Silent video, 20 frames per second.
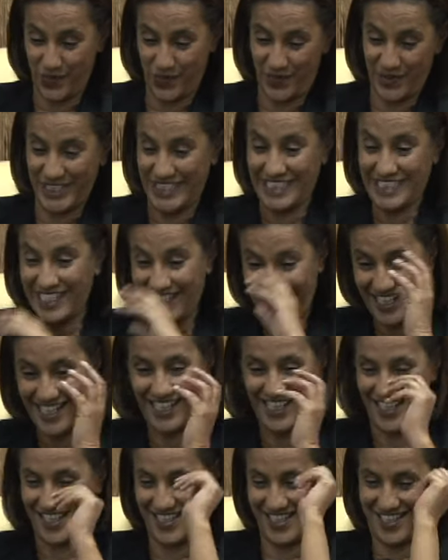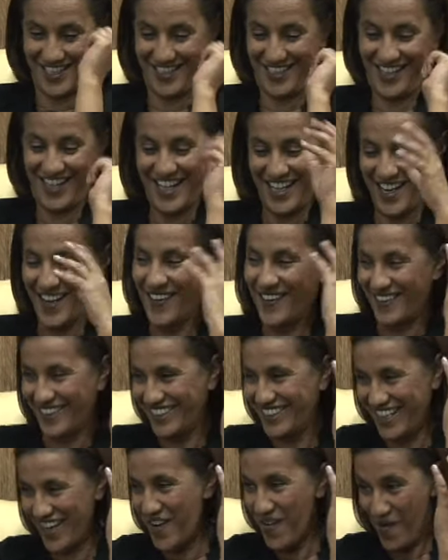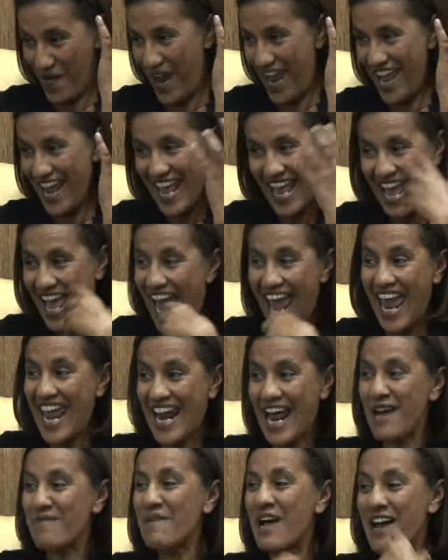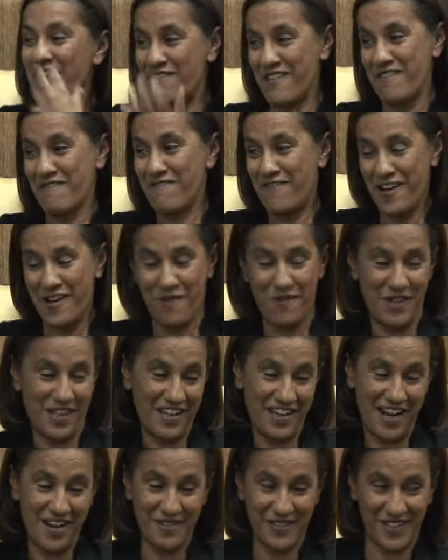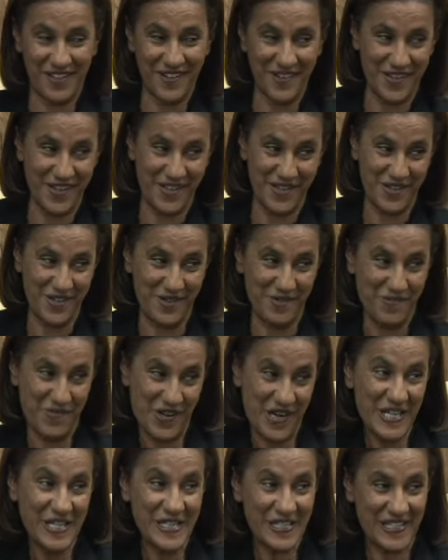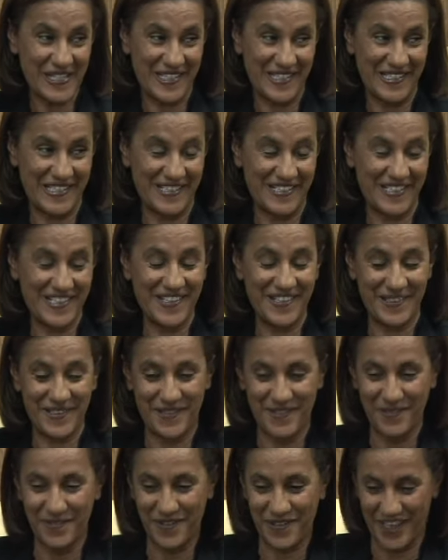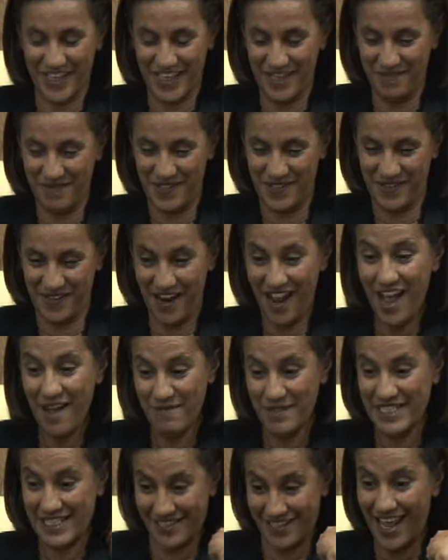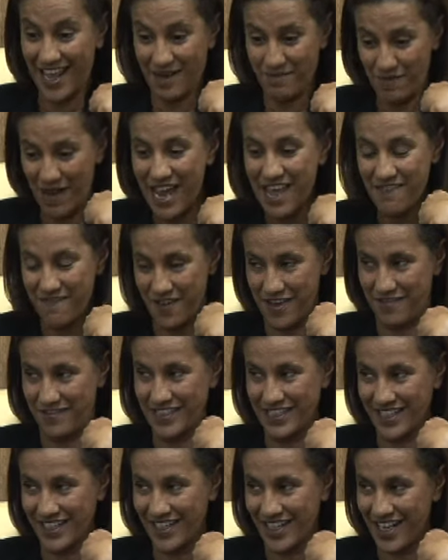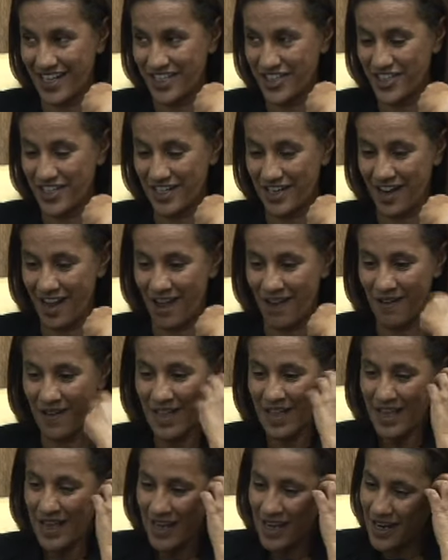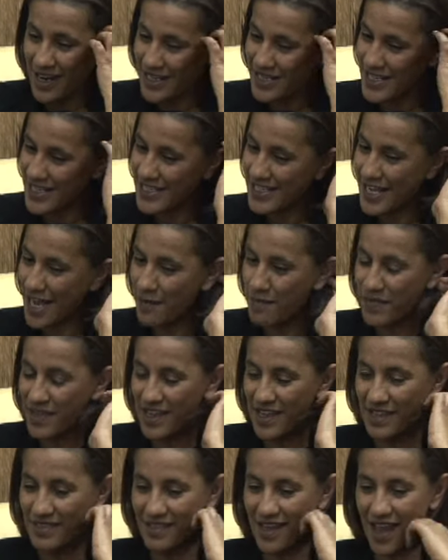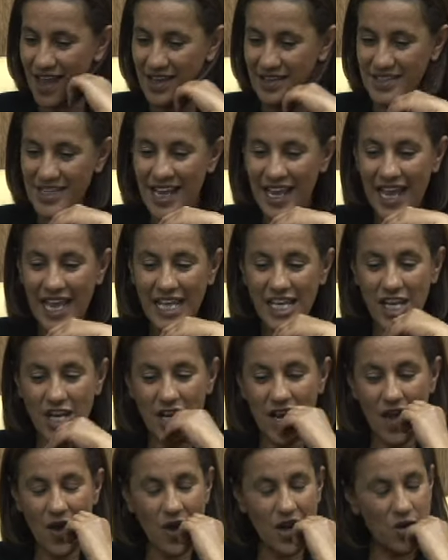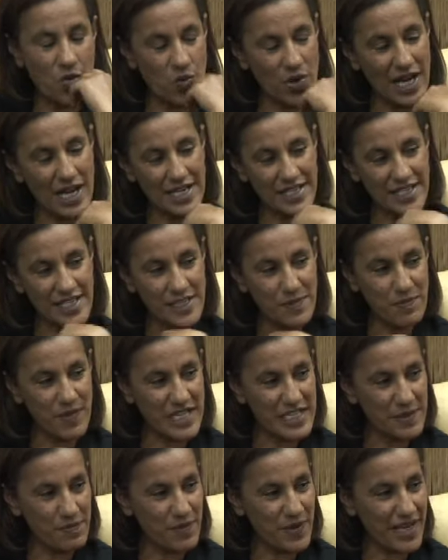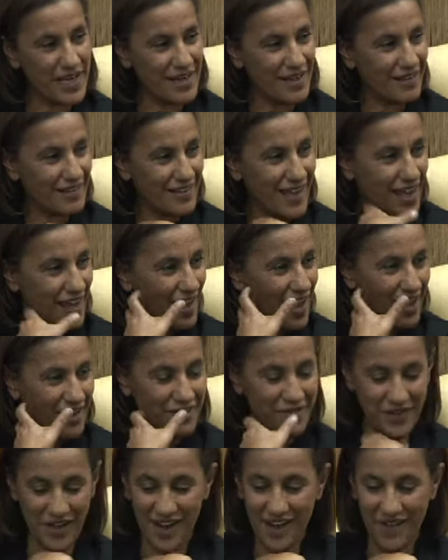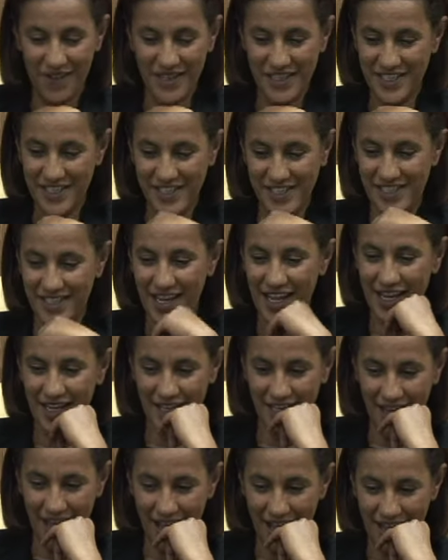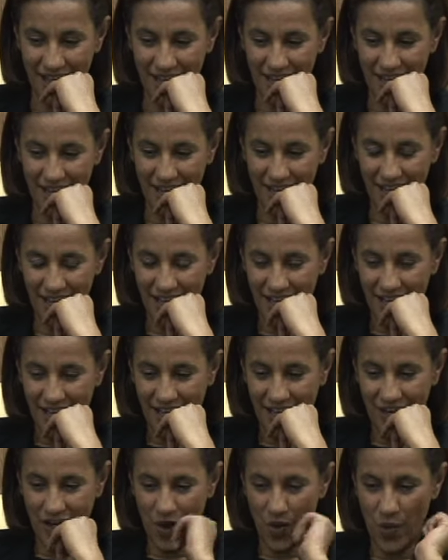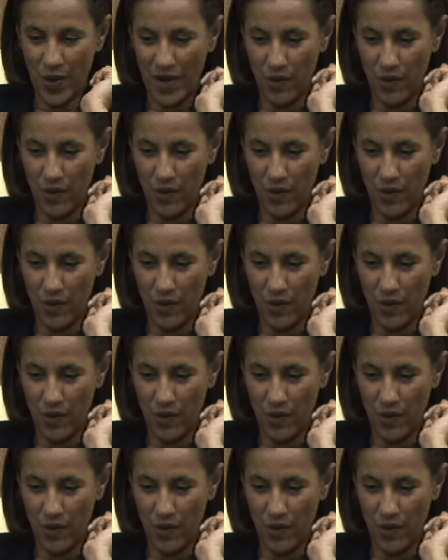ridiculous, in a way. And I'm having fun with it. I was talking to Preston for him to come. It's like my favorite collection now, because it's something that it really just must be. I don't know. It's just like when